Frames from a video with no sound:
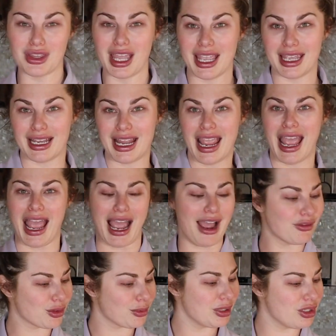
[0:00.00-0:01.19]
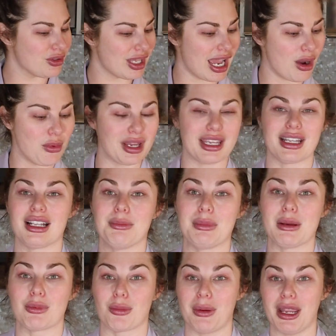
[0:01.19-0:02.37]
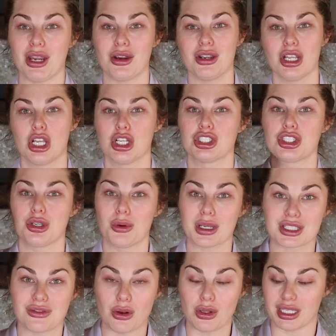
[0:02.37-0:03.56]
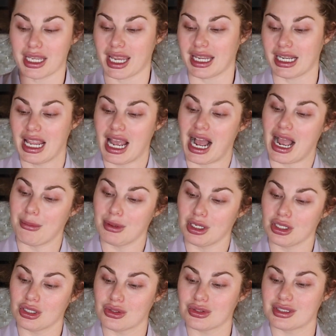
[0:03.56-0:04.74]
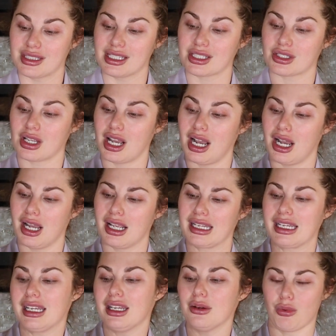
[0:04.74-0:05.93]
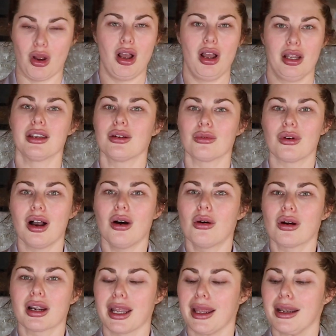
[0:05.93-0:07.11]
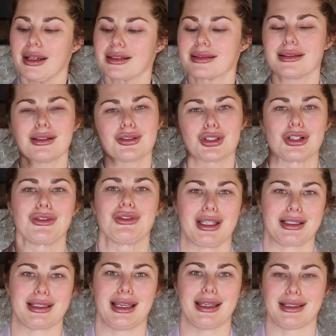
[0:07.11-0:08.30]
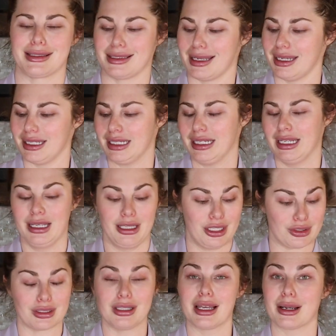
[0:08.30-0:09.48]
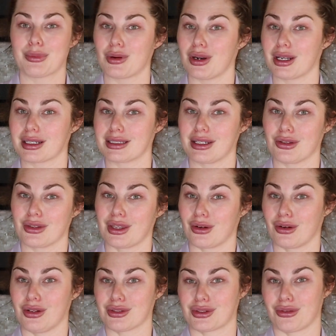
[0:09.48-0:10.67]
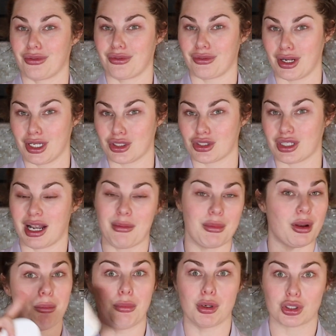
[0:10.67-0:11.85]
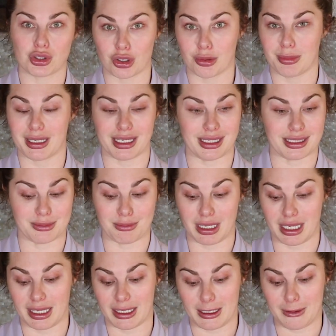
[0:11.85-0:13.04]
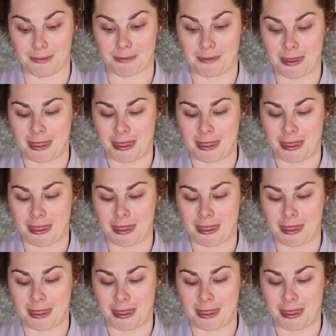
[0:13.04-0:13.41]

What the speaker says: then, after we do that, we can be prepared to exfoliate. I'm gonna use this E-Raw Organics. Not sure if that's how you say it. There's a lot of products here that are also French that I'm gonna butcher because my